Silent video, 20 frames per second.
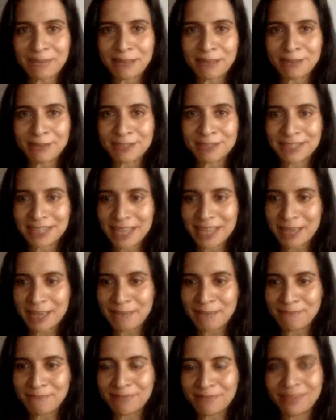about
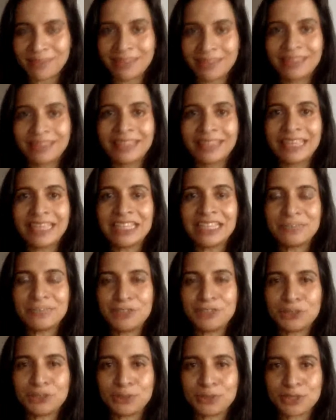um, the
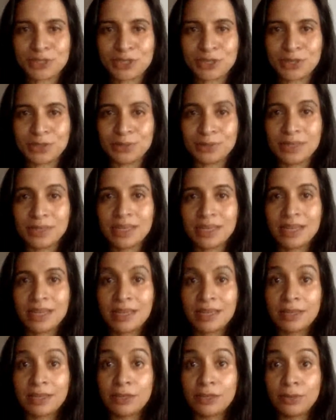individuals who
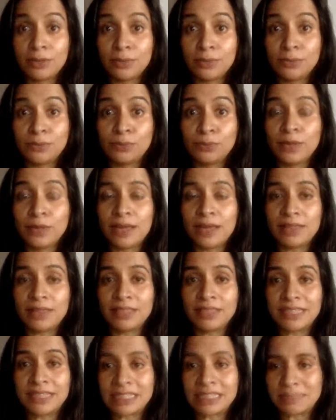who were
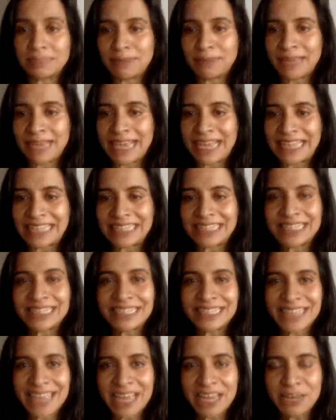the displays.
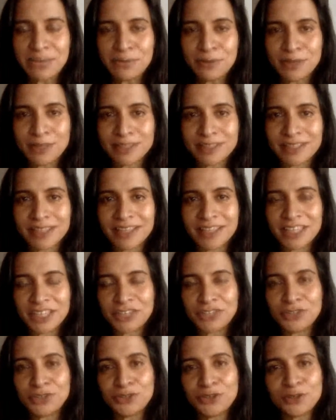Did anyone,
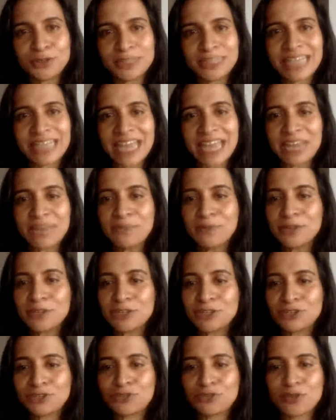Sadiah, do you know, did
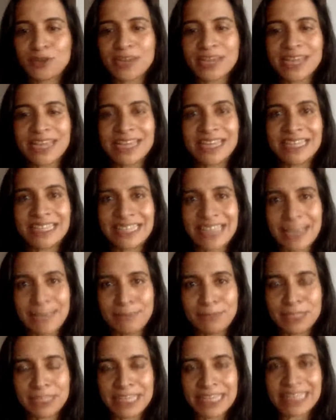anyone try and
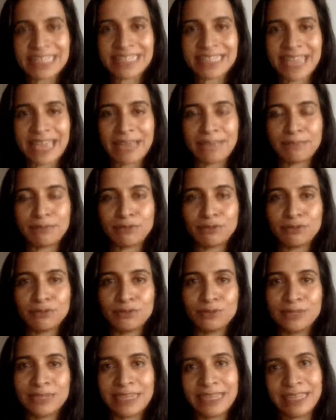attempt to escape
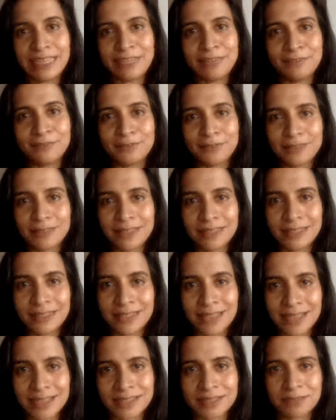or leave
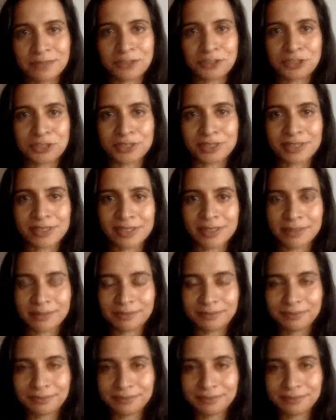these exhibitions?